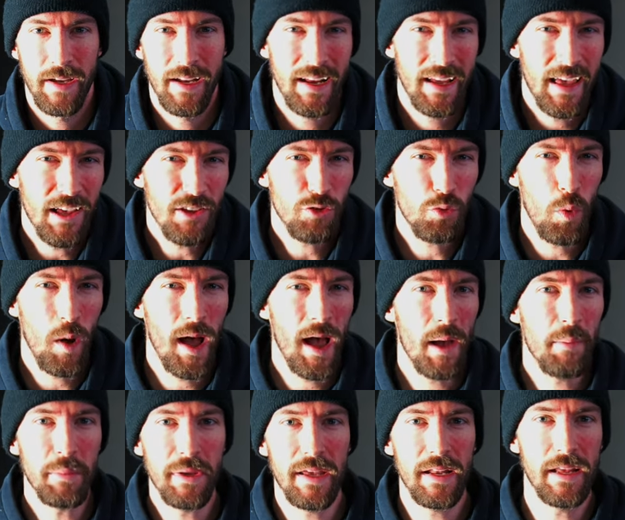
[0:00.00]
And I guess why
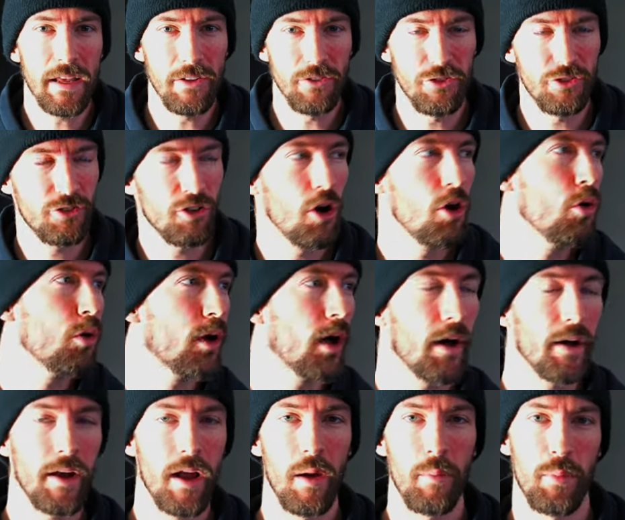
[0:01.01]
I'm getting so
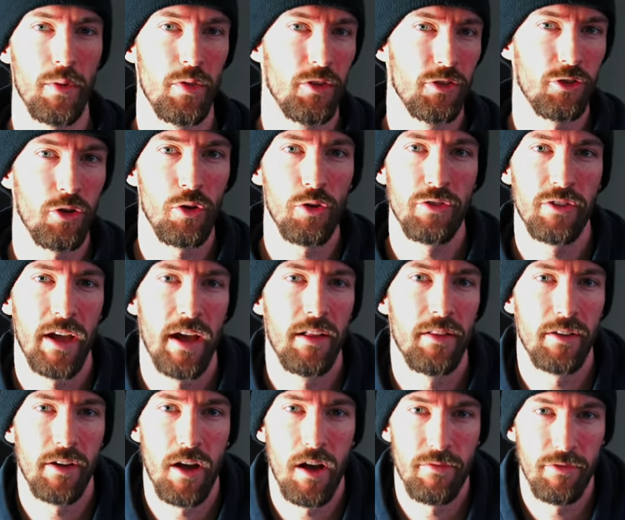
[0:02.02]
caught up in this whole
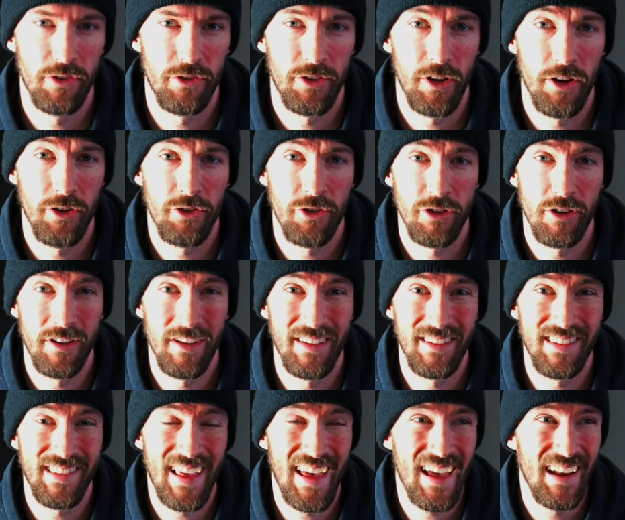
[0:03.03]
talent conversation
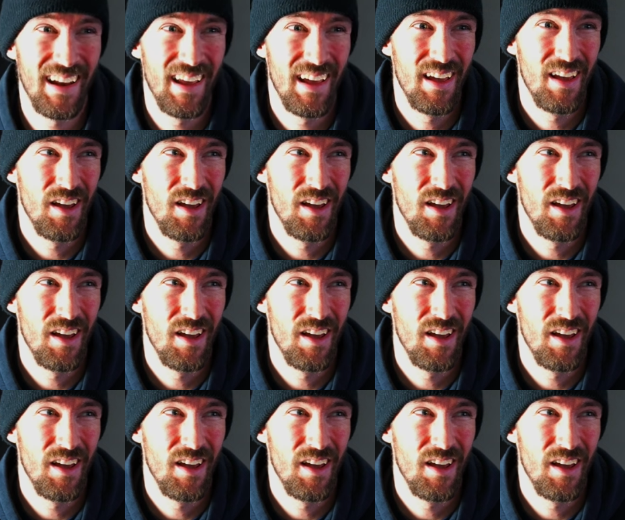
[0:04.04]
is that